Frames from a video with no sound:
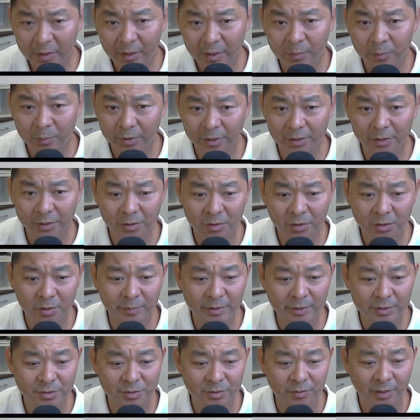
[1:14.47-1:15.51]
put in the
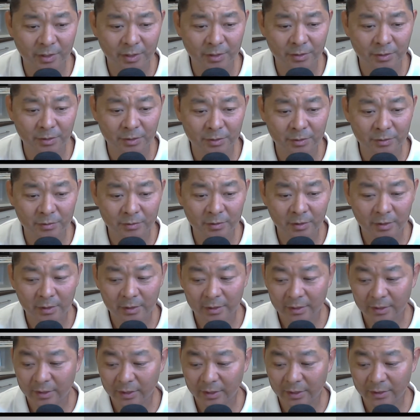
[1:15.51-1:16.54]
comments so I know
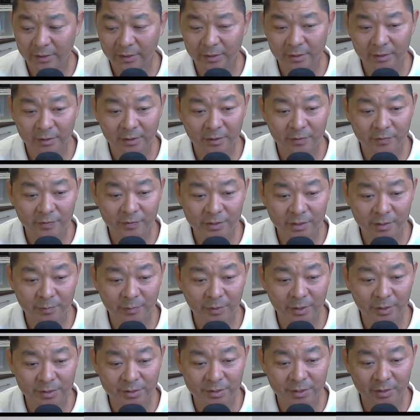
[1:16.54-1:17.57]
I can give
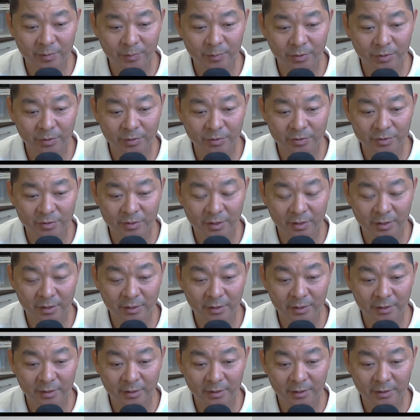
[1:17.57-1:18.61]
some examples
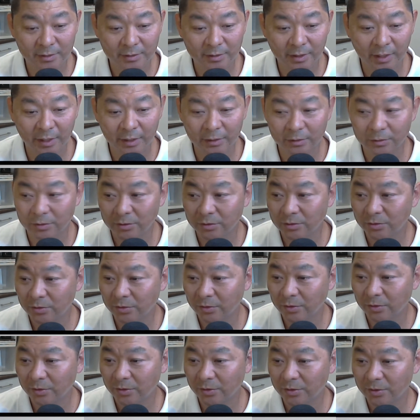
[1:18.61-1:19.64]
tailored
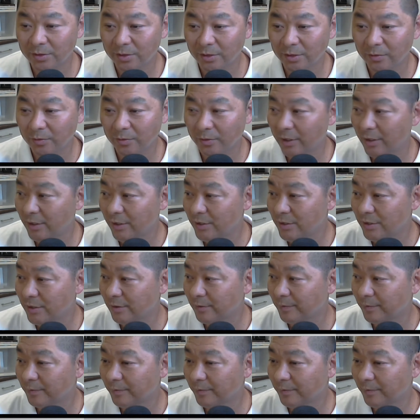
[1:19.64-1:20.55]
to your situation.